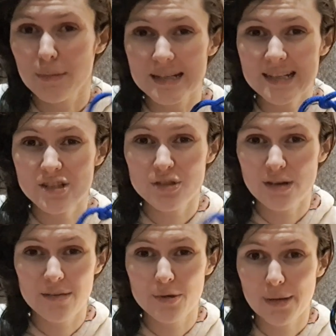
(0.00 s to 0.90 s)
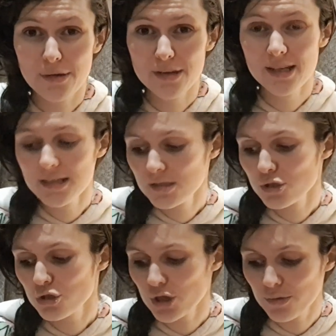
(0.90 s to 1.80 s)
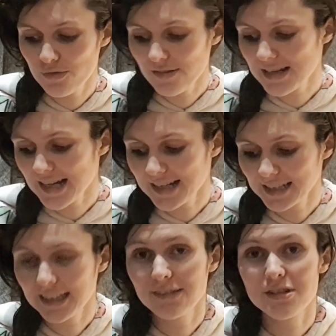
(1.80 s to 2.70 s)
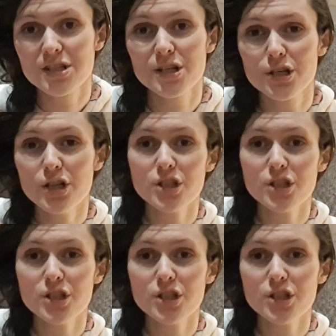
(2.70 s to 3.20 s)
my Instagram about these. So very kindly in return,